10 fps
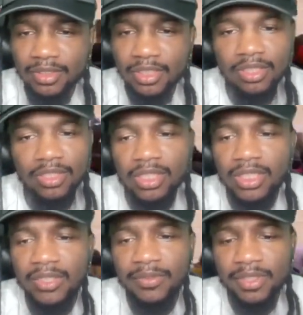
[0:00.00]
Still
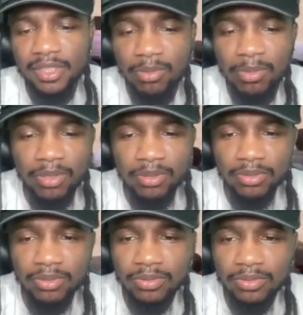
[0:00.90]
good defense, though, bro.
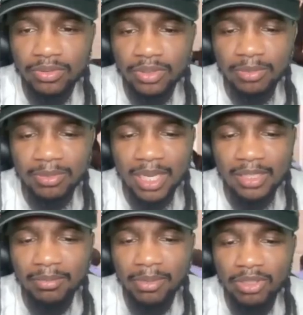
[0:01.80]

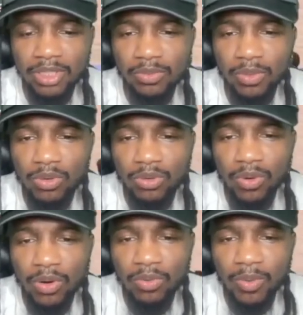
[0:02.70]
Sometimes the ball just rolled the
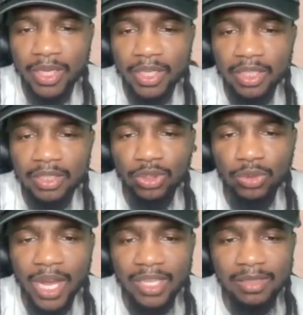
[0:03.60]
wrong way.
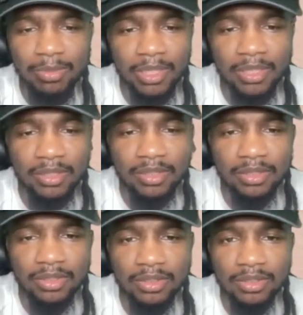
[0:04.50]
2000s player.
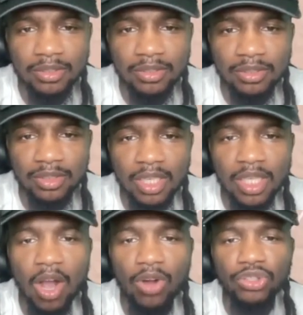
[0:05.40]

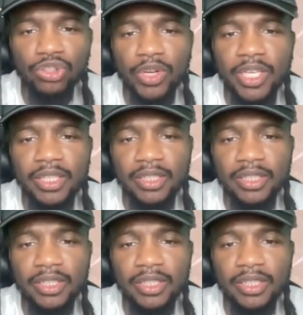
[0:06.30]
Corner three.